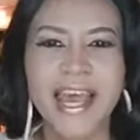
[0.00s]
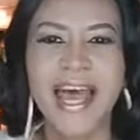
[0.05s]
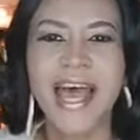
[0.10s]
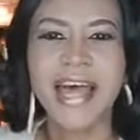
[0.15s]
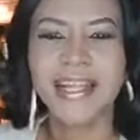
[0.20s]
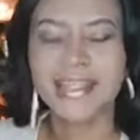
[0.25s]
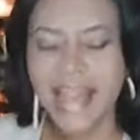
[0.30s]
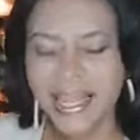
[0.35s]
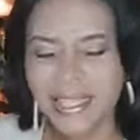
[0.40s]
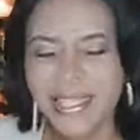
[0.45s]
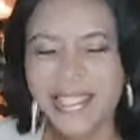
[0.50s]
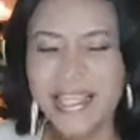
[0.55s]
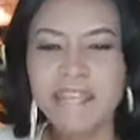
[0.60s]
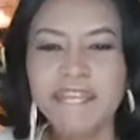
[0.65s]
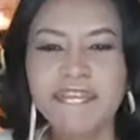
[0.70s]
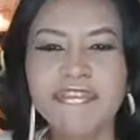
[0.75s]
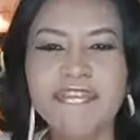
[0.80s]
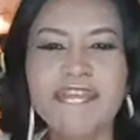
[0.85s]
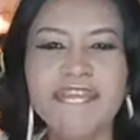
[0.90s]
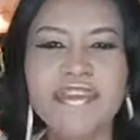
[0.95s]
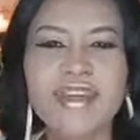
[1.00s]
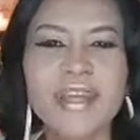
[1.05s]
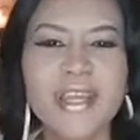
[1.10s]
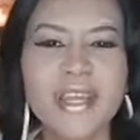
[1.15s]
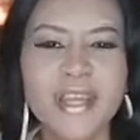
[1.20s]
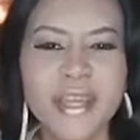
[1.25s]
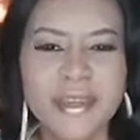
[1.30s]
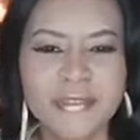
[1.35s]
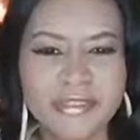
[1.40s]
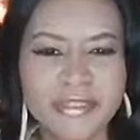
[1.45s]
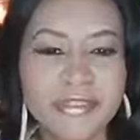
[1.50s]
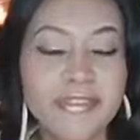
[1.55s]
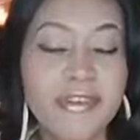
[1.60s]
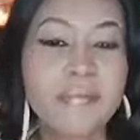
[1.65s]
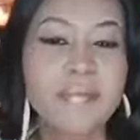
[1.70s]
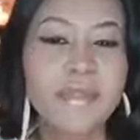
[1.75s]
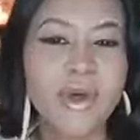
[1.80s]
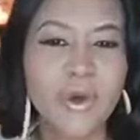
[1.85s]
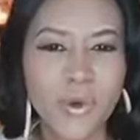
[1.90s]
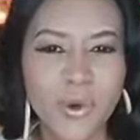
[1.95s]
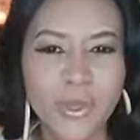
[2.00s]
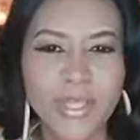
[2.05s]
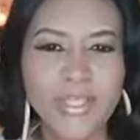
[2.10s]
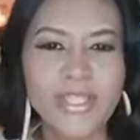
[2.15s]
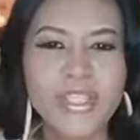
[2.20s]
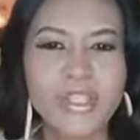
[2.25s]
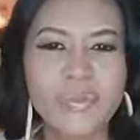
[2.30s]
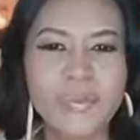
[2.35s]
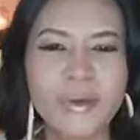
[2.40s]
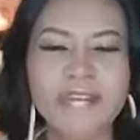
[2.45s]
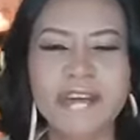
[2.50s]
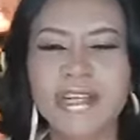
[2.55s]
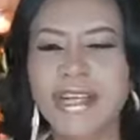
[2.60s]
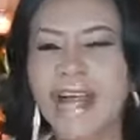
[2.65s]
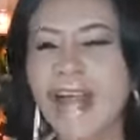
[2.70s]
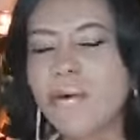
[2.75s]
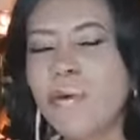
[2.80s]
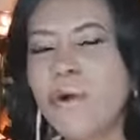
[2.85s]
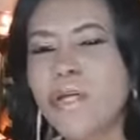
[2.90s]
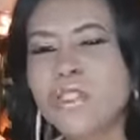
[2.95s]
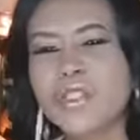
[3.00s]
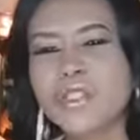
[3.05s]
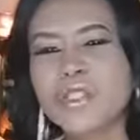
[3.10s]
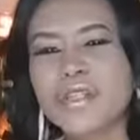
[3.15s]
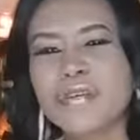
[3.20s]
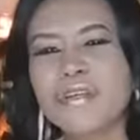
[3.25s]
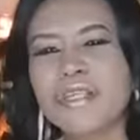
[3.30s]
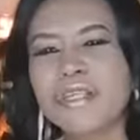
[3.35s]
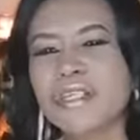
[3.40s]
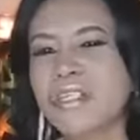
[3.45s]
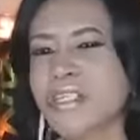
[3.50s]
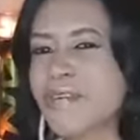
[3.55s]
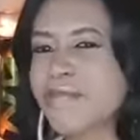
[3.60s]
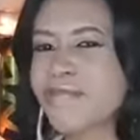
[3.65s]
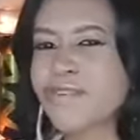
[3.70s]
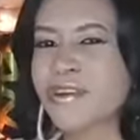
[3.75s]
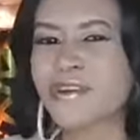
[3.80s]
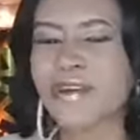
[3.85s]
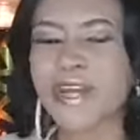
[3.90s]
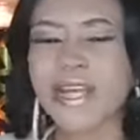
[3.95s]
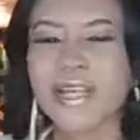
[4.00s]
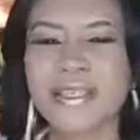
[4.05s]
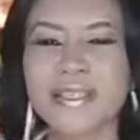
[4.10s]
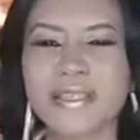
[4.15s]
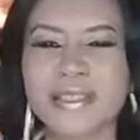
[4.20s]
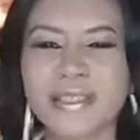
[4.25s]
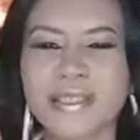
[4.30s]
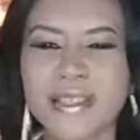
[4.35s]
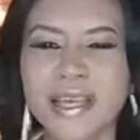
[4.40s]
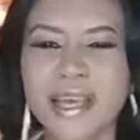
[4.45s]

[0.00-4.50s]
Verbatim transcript: And that's a free gift from the Holy Spirit. I want you to receive grace.